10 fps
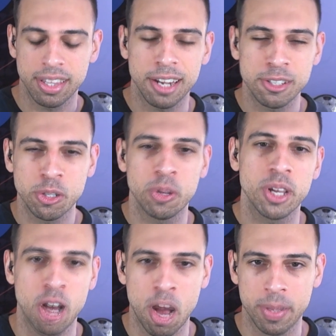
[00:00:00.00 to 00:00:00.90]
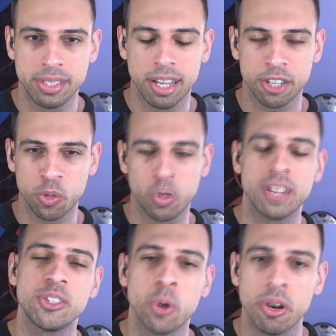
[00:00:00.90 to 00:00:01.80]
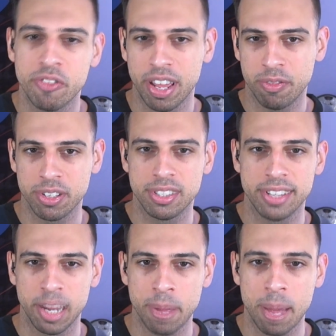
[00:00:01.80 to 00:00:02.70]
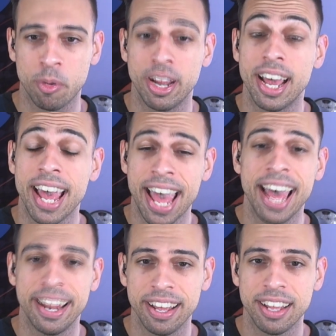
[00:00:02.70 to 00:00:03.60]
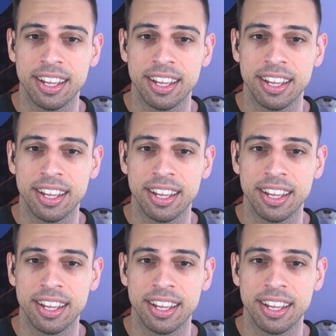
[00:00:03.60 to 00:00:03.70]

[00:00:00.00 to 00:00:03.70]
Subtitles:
Let us know in the comments section, what is your favorite Sting memory ahead